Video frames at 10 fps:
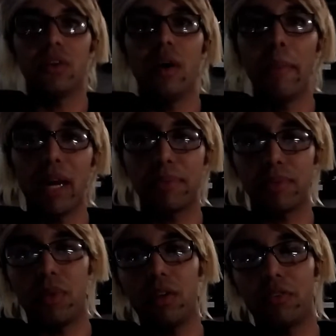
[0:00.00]
I met up some
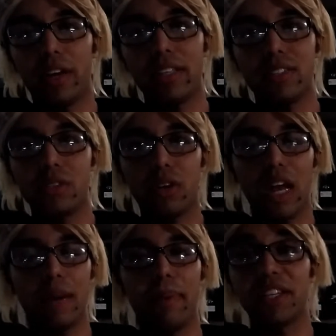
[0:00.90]
old friends, took a
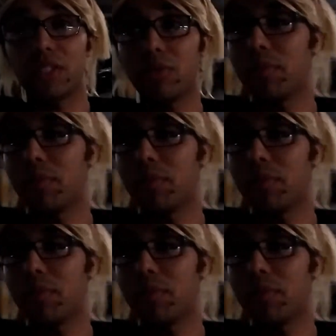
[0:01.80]
lot of pictures with